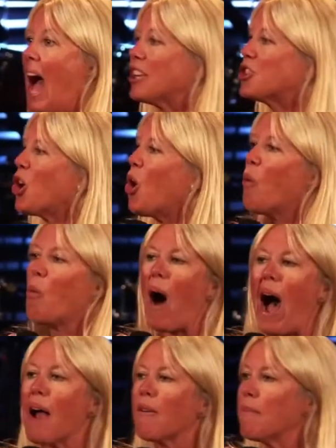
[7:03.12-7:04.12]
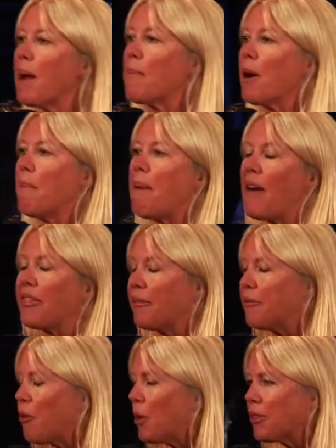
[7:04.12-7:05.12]
And so I remember about
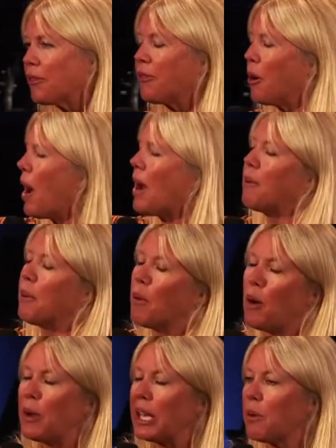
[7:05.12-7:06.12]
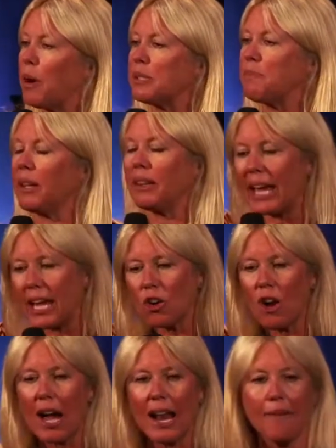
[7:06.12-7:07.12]
the fourth or I don't remember what week it was, but
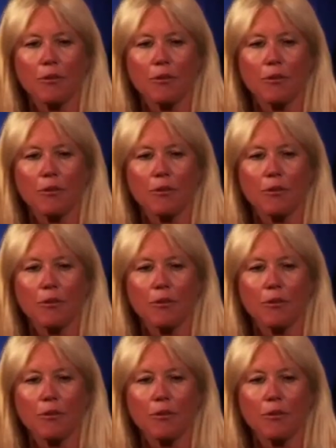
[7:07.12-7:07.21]
later on